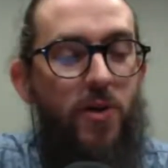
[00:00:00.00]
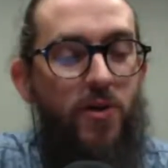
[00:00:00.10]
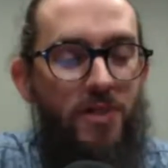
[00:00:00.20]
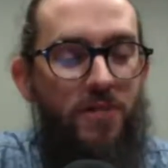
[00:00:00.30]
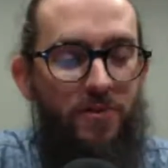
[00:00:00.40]

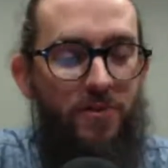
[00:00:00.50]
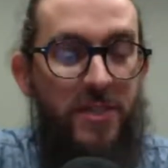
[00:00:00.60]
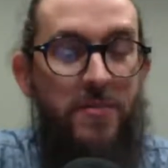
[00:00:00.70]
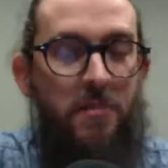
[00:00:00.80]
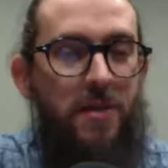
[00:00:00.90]
you're
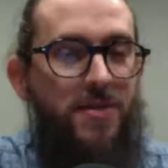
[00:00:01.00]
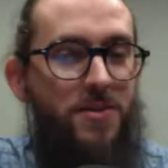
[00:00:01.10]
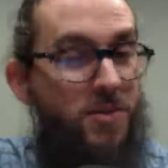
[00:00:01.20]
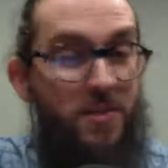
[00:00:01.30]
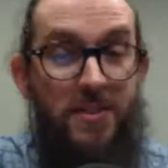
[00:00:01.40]
apologizing for the
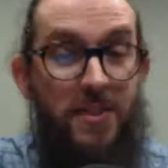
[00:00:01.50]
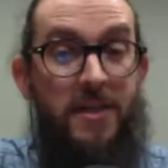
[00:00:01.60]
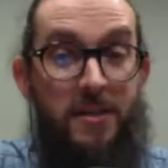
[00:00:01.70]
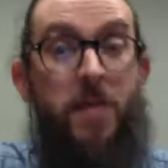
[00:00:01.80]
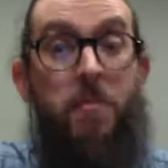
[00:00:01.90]
email blast, you
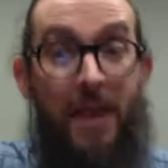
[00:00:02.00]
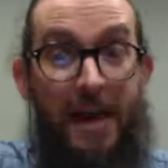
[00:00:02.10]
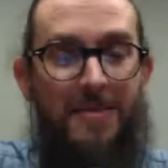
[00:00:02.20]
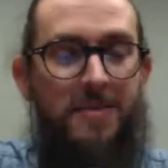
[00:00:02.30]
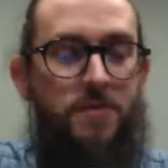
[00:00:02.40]
shouldn't send an
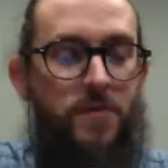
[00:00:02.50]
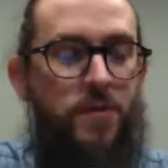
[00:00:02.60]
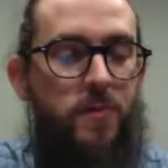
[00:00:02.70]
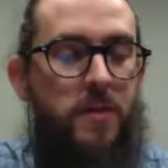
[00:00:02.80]
email blast in the